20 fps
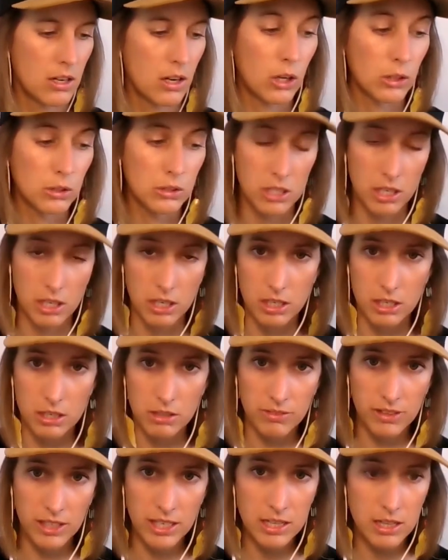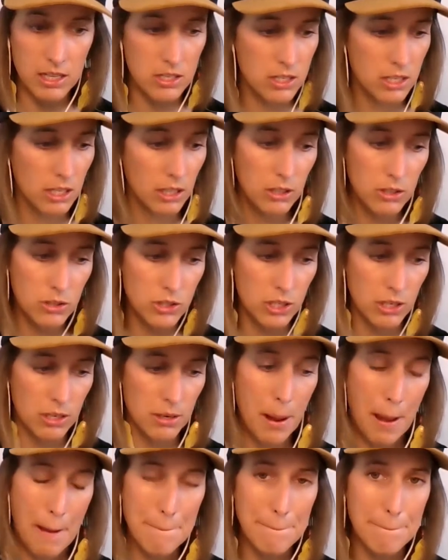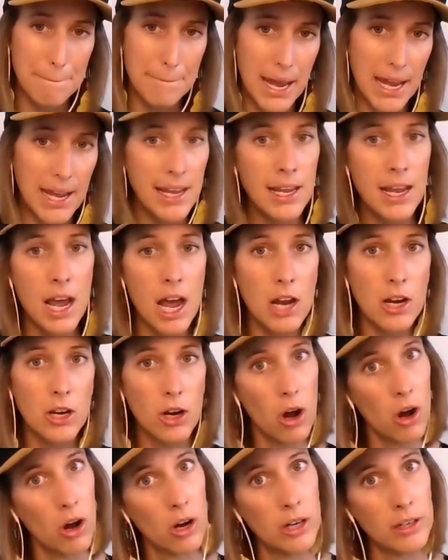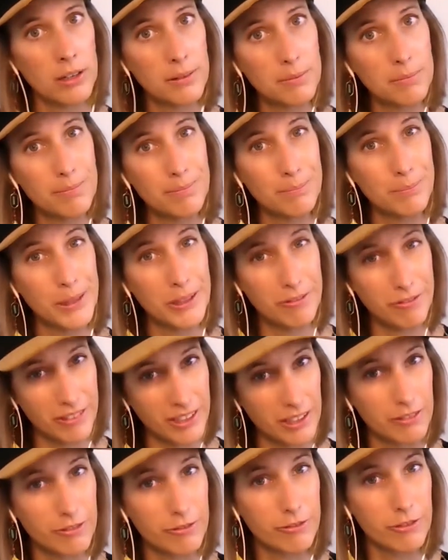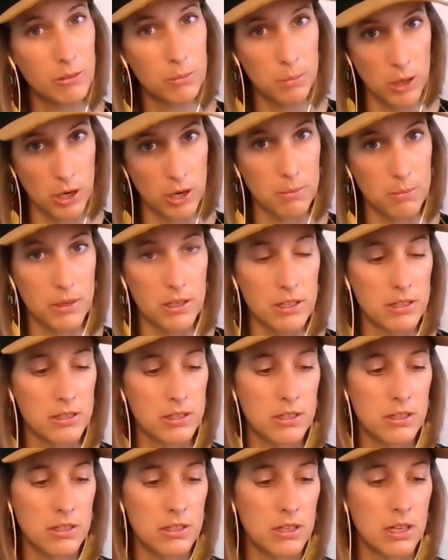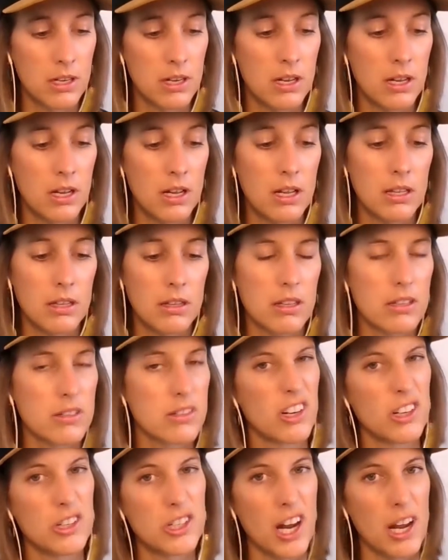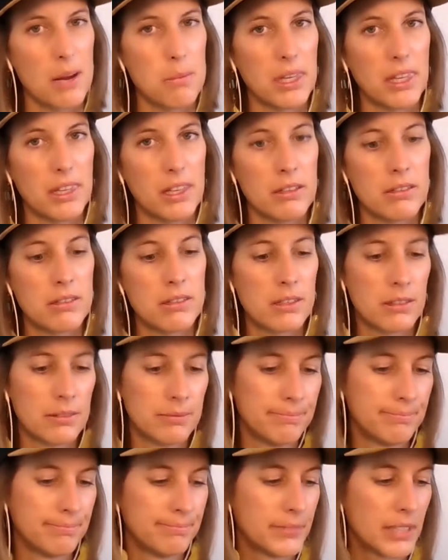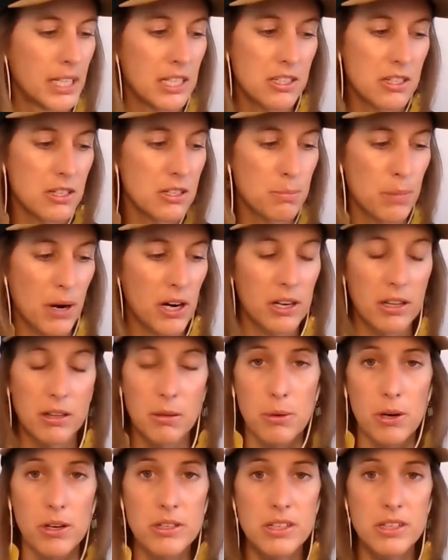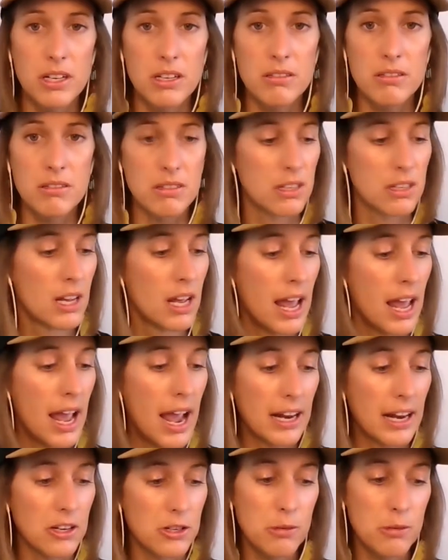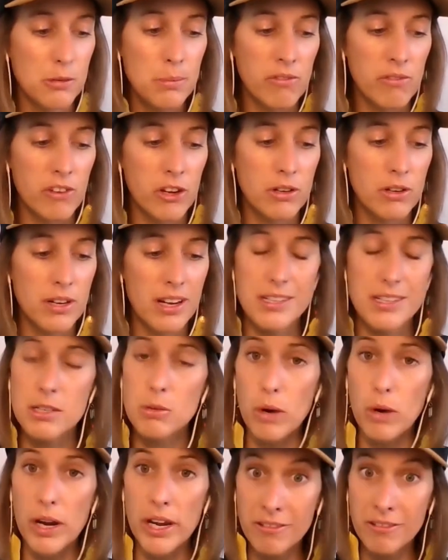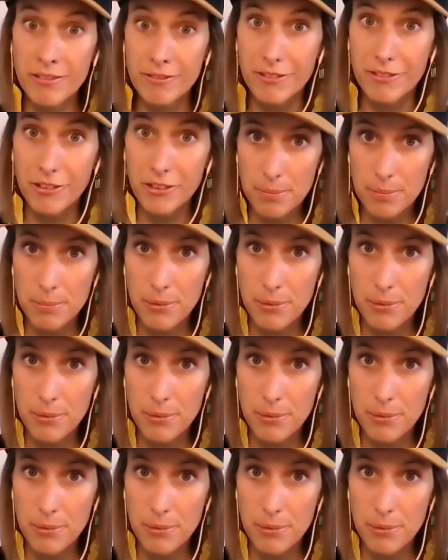Alternatively, the solution may not be fit for purpose. There's no shame in this. It's just part of the process, and it should be viewed as a win for the